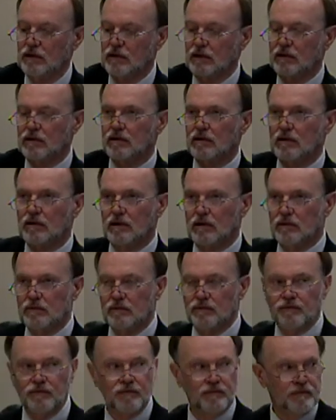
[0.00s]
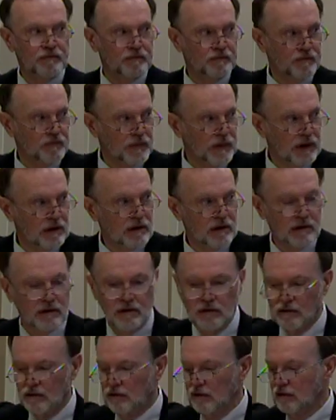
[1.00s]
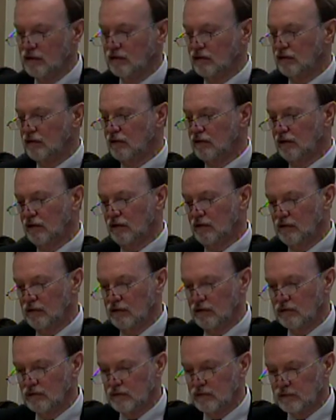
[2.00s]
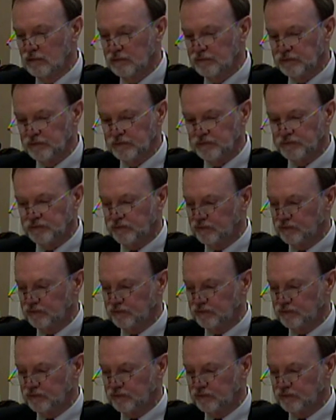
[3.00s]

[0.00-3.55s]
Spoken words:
I would just say that under Power Africa, one of